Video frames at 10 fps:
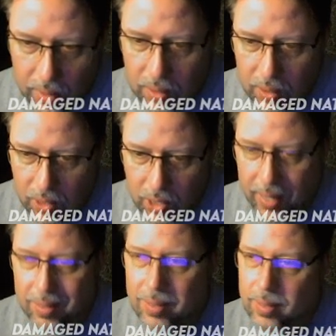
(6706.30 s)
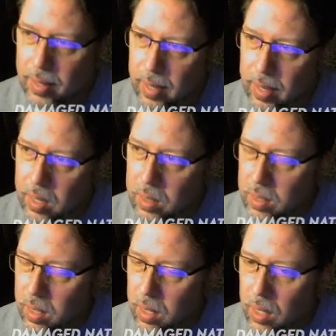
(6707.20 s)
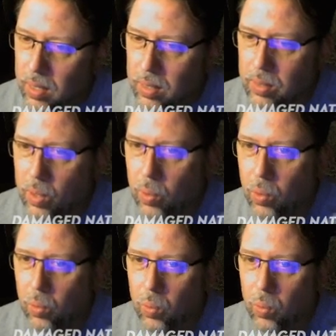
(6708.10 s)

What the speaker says: chance to hit. So